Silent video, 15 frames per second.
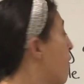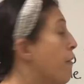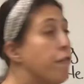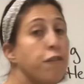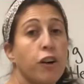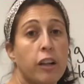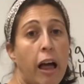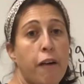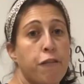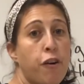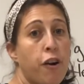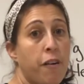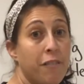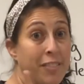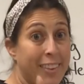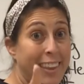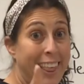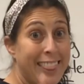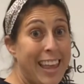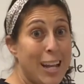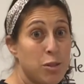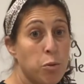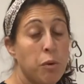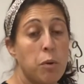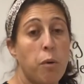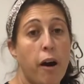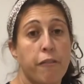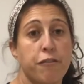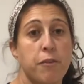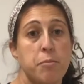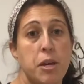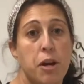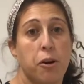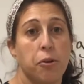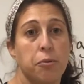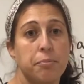Full effort, that's what we want from you.